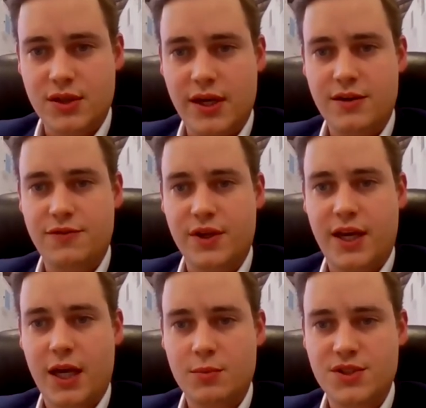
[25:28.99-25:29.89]
like for the
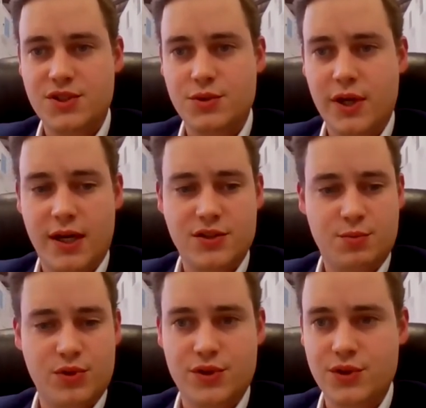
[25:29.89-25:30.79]
cannabis you guys
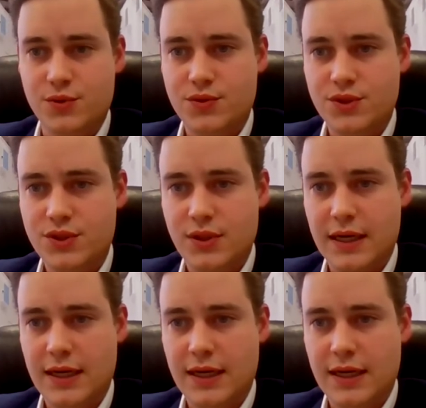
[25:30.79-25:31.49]
produce?